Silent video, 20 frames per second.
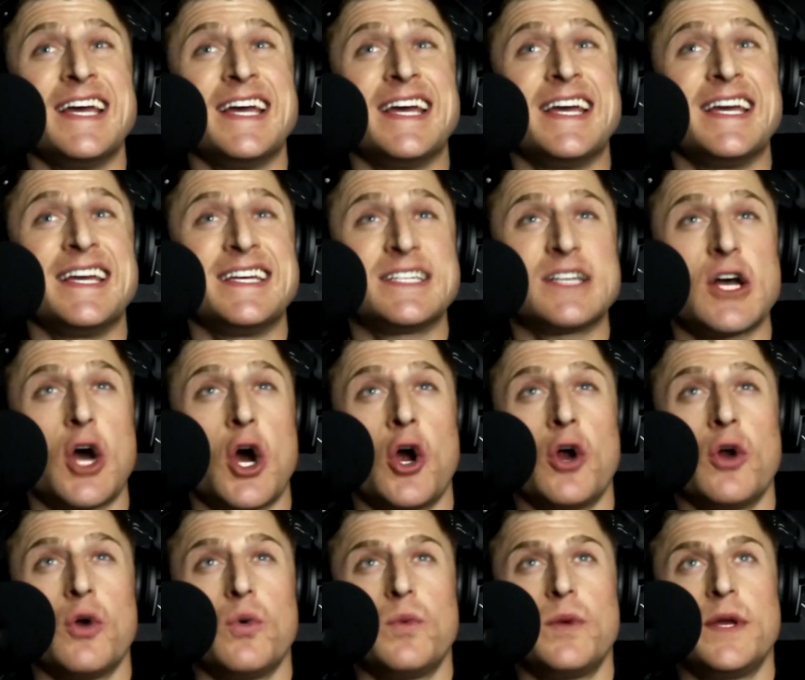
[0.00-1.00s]
is,
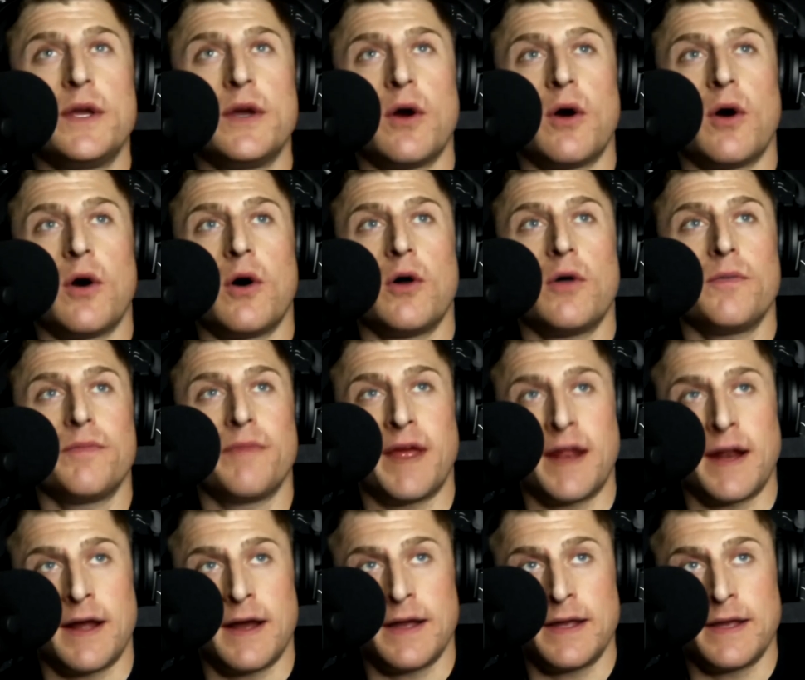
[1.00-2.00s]
aren't we all, and
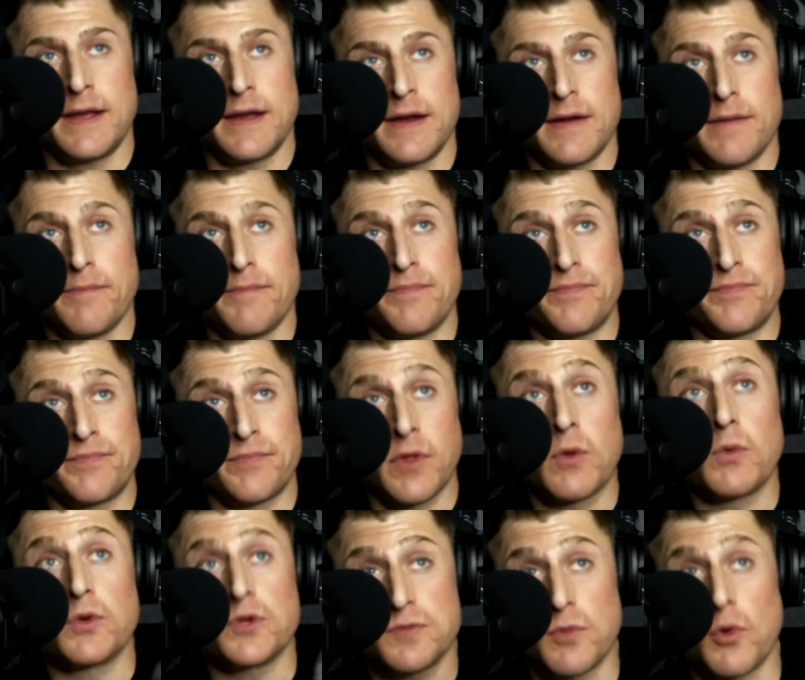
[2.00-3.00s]
I
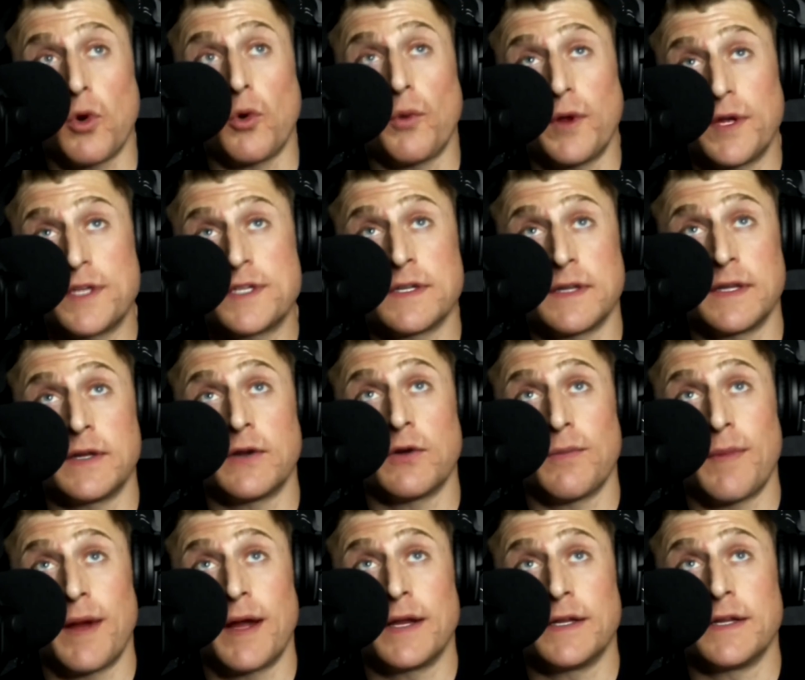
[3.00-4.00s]
was more recently
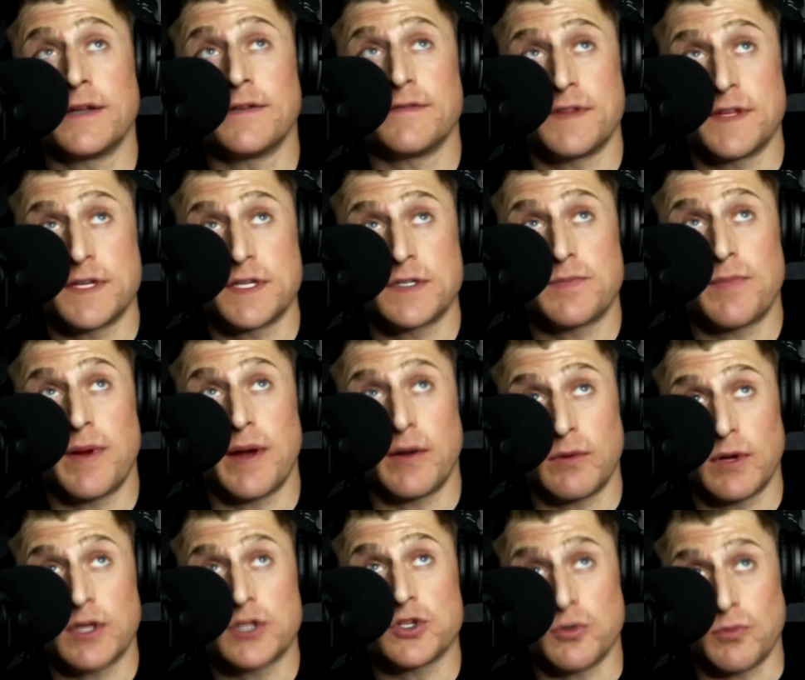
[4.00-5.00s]
reminded of this by
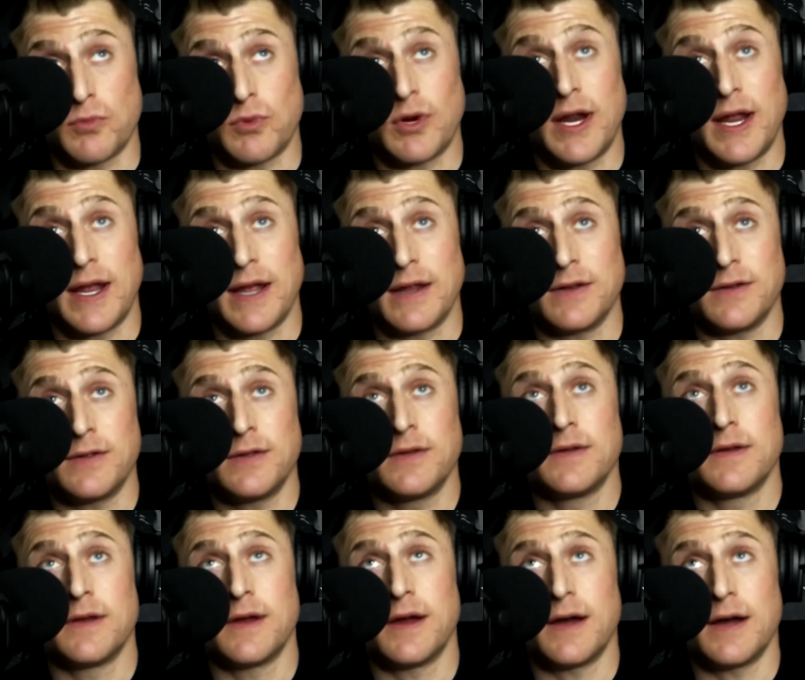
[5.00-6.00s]
Russell Brand
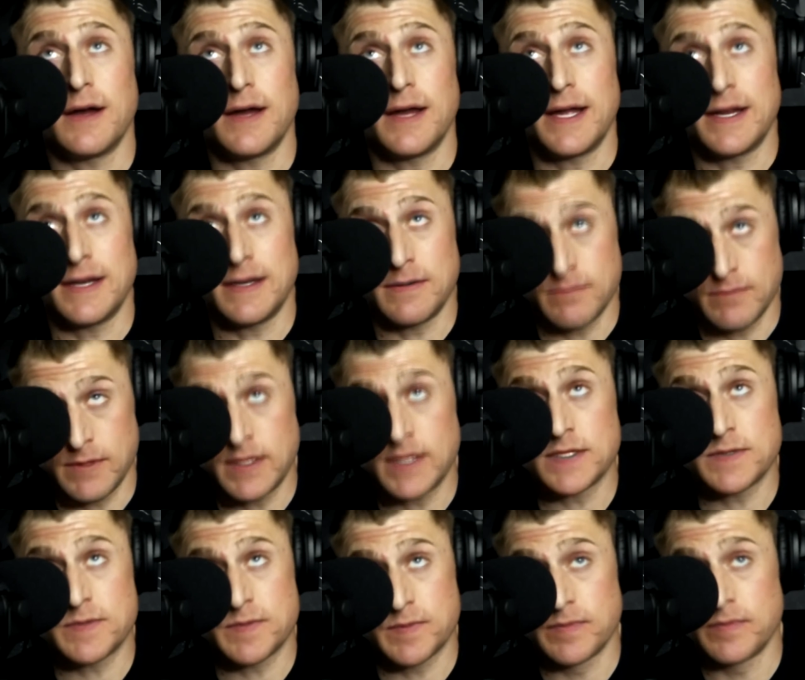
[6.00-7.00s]
and
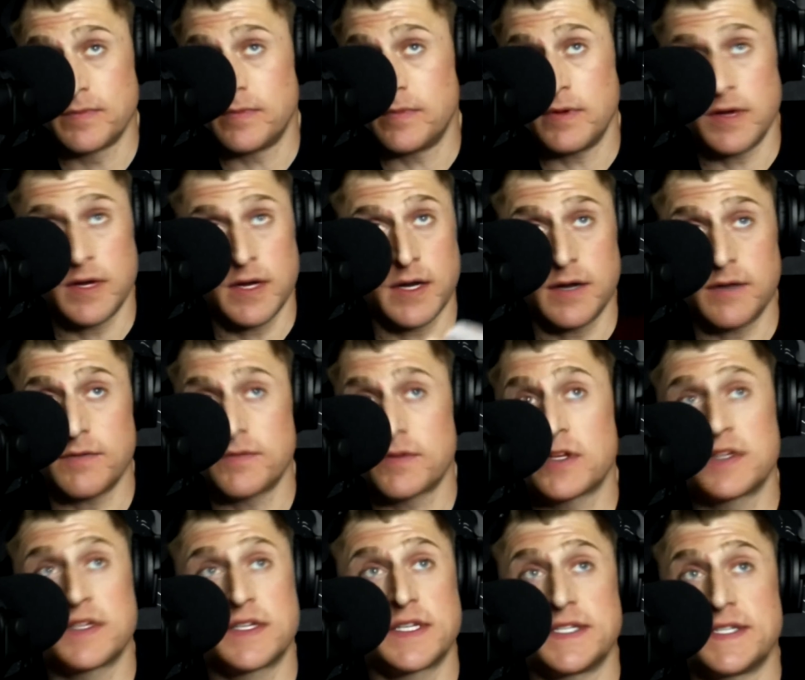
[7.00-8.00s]
his
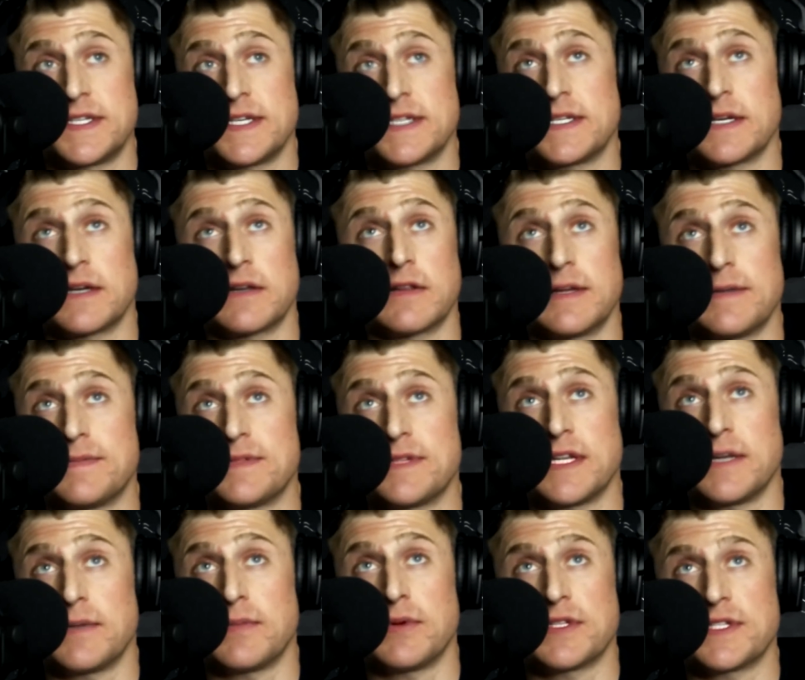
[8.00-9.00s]
consistent clips that
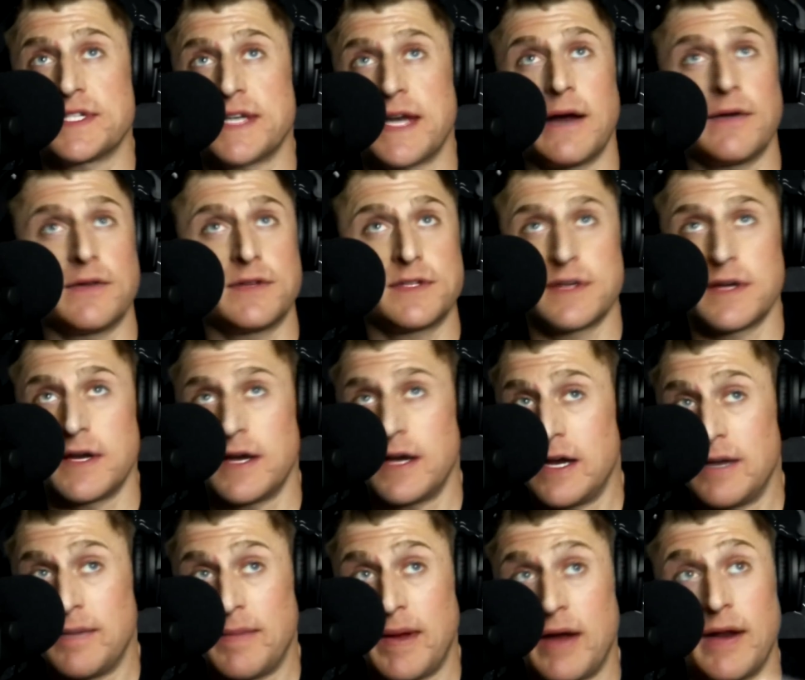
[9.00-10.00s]
he puts out
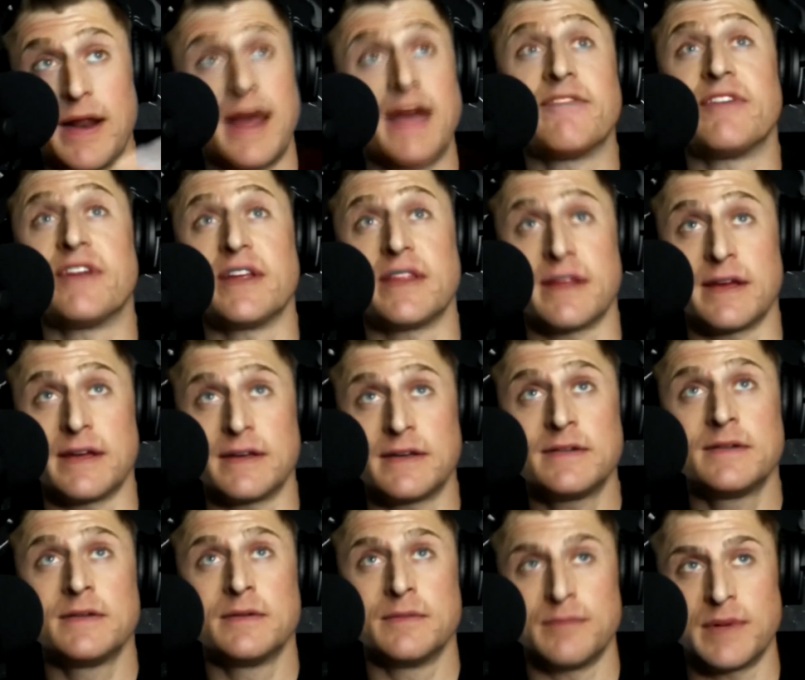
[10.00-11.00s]
about everything,
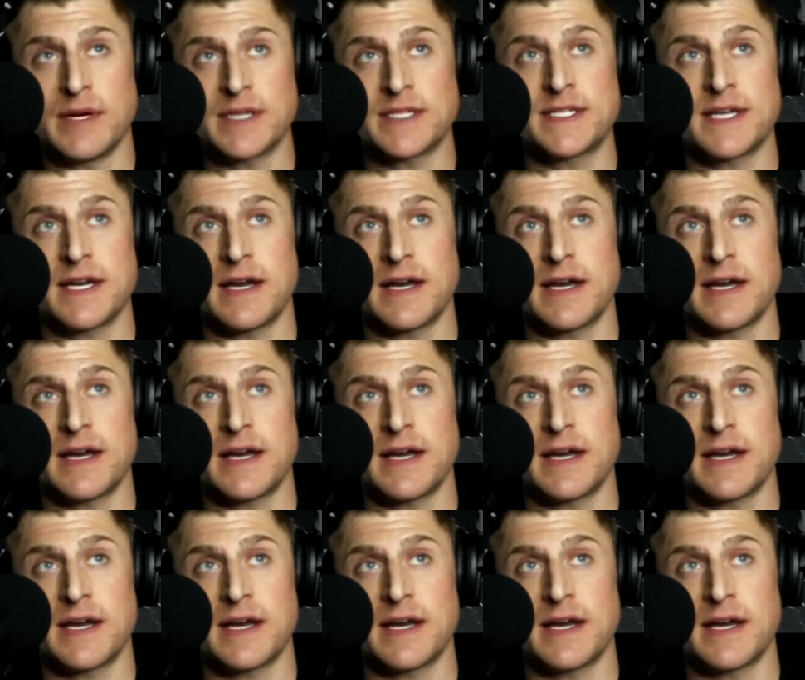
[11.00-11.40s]
but